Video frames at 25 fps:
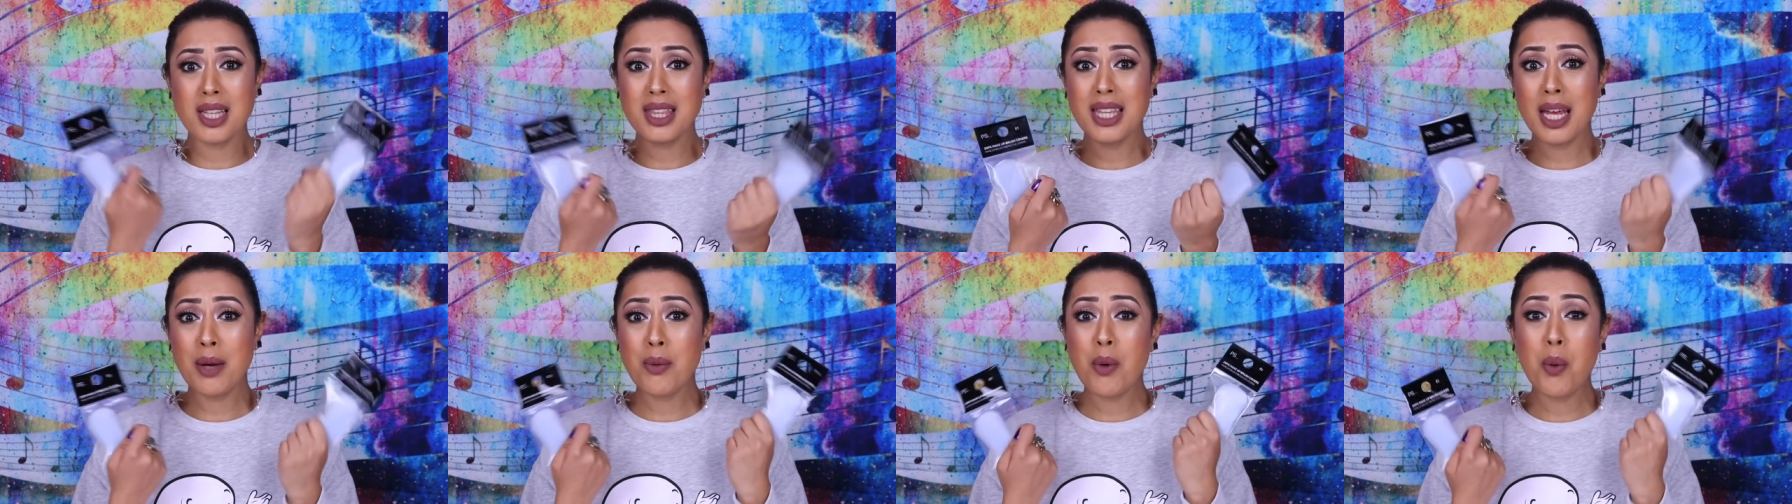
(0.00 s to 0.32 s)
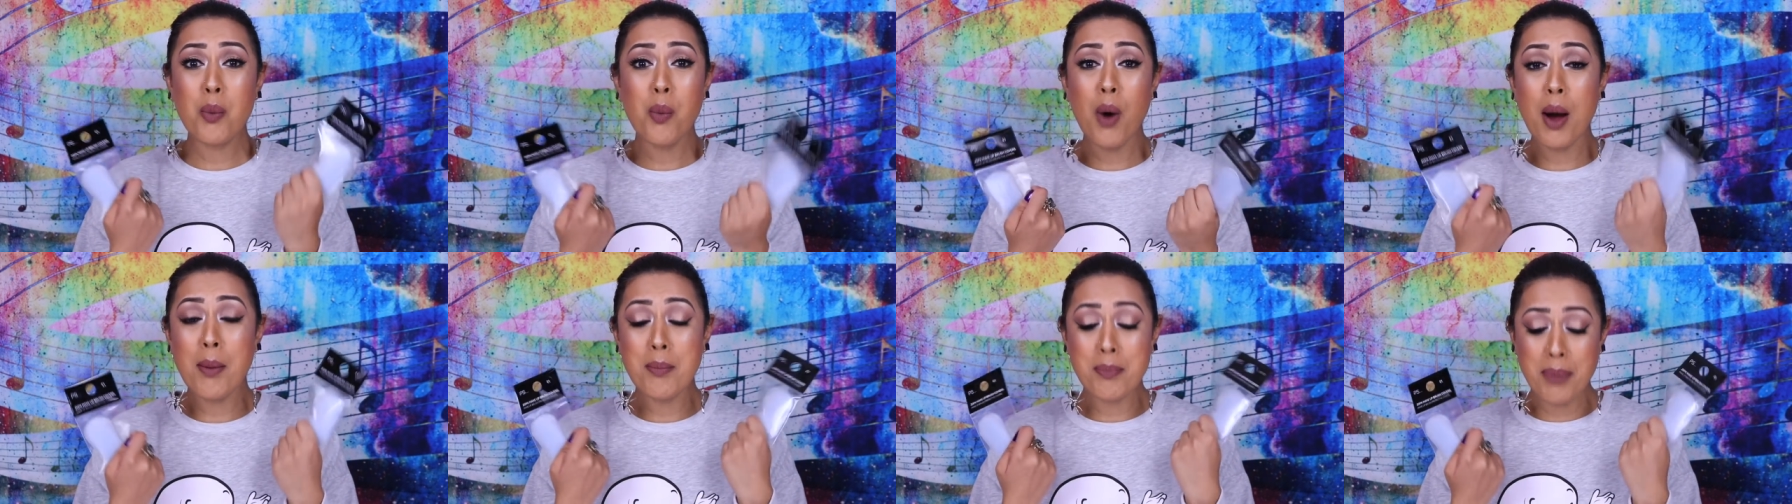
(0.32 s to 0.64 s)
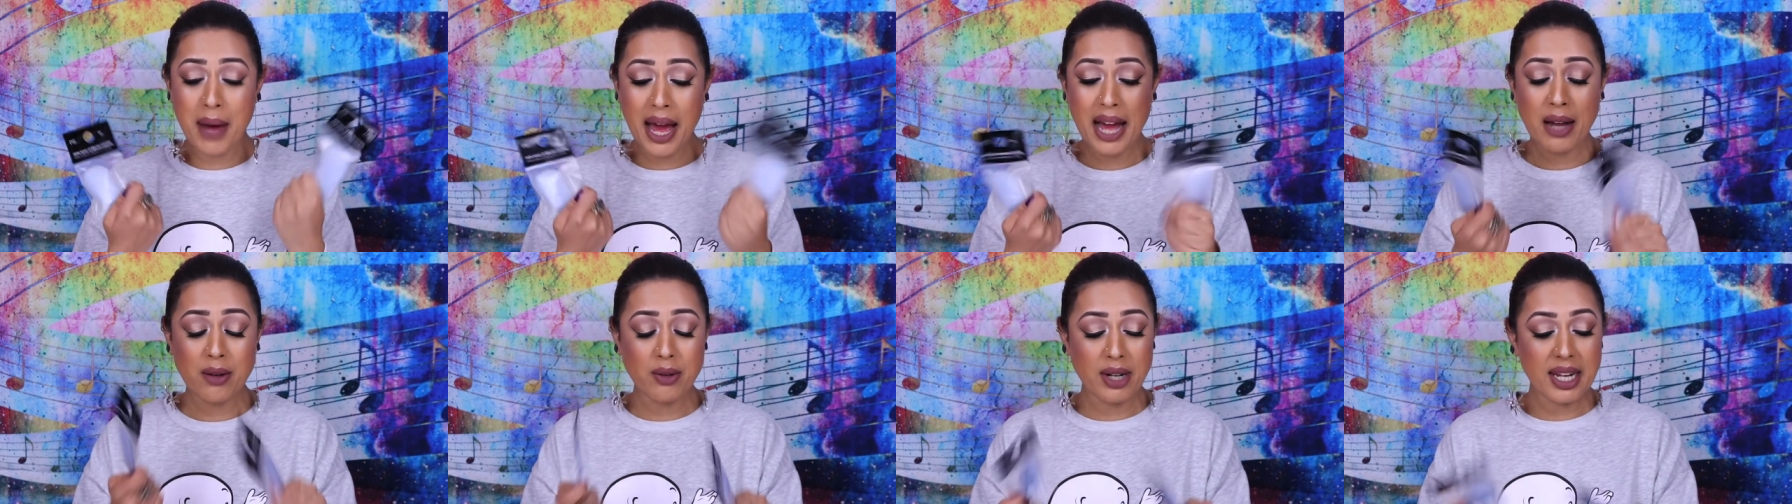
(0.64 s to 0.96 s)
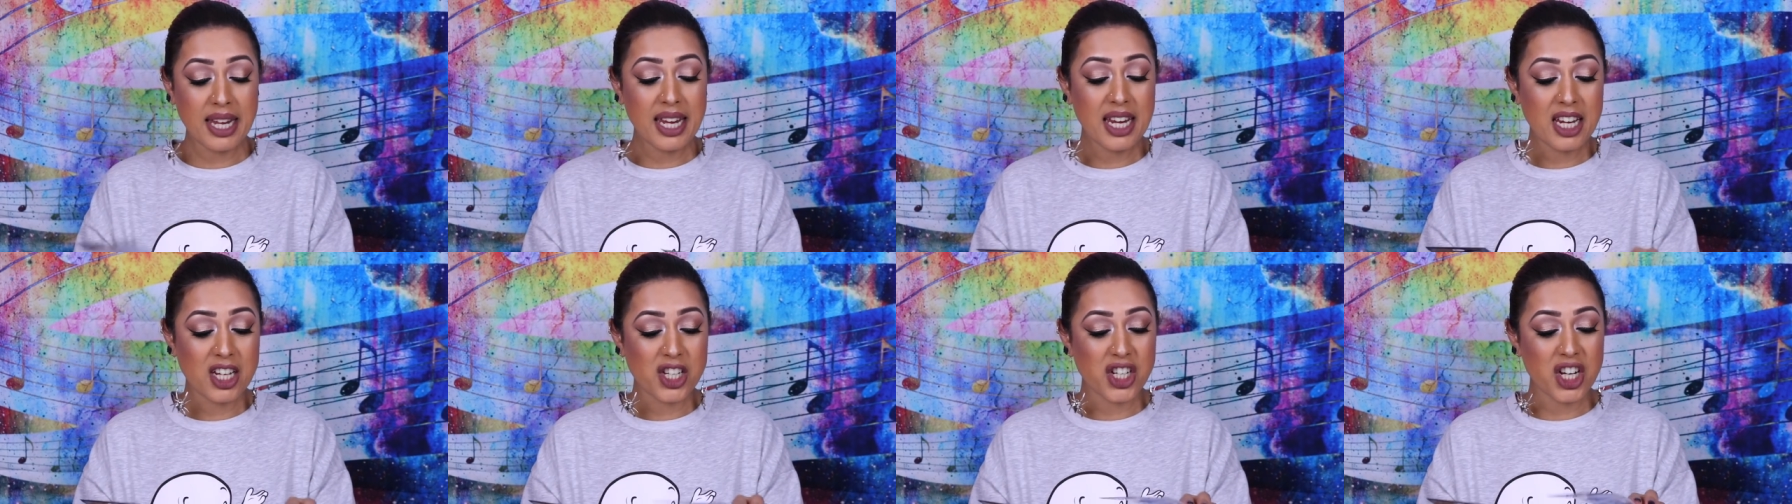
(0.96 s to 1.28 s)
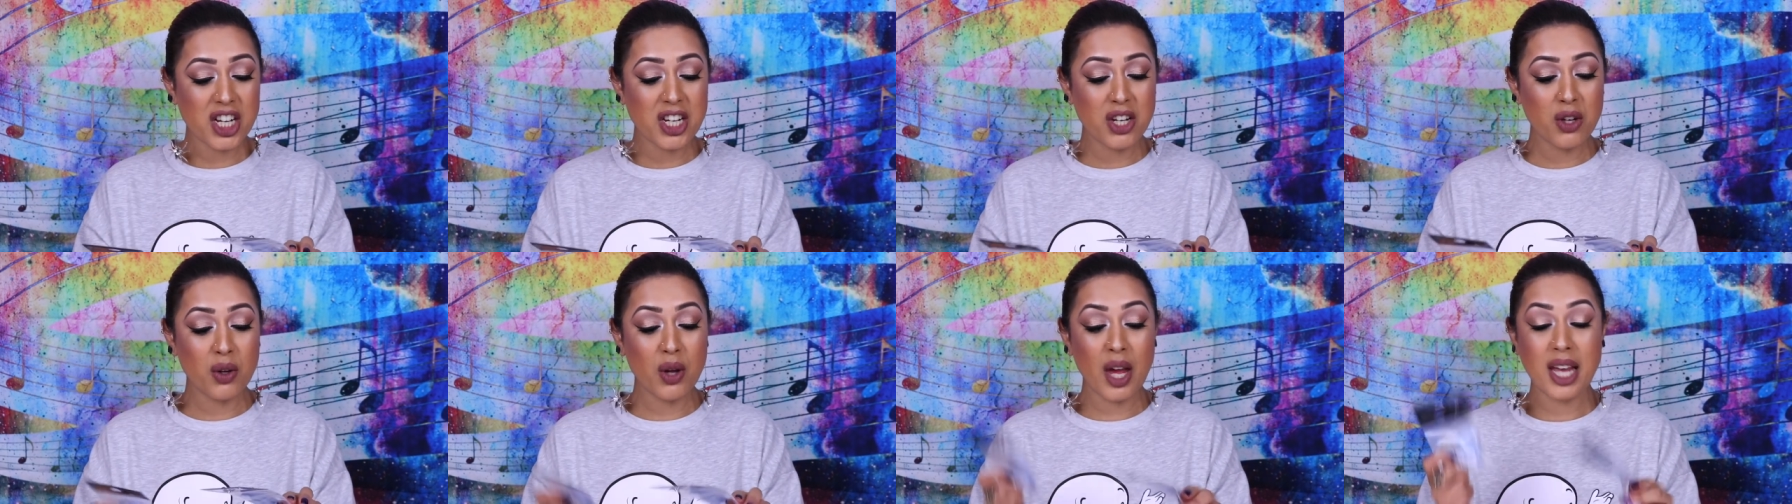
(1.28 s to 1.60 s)
They were one pound each
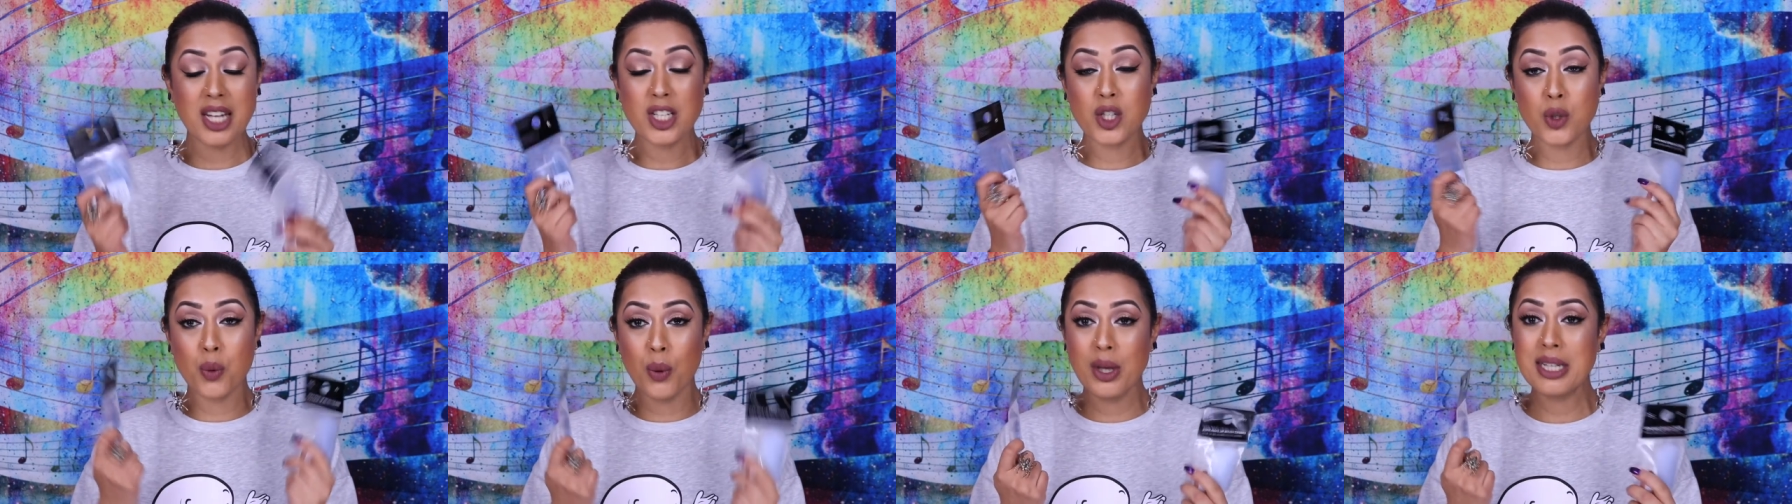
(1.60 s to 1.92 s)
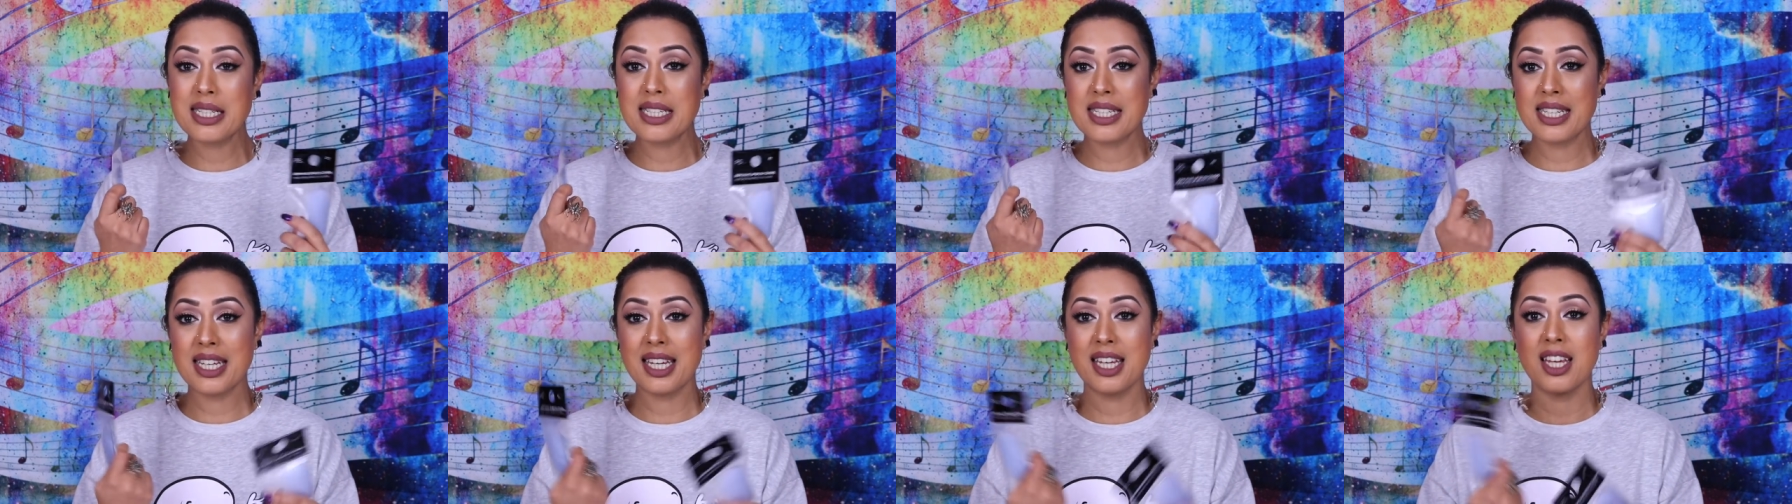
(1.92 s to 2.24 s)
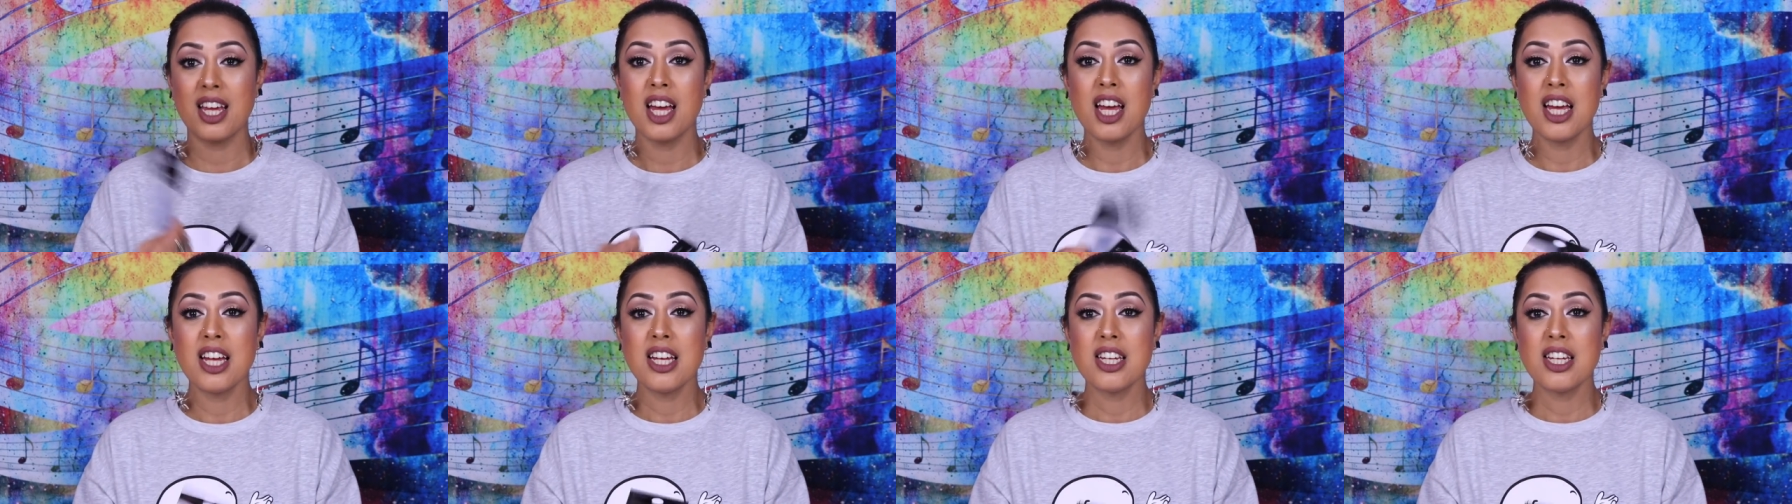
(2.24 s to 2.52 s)
and you get 20.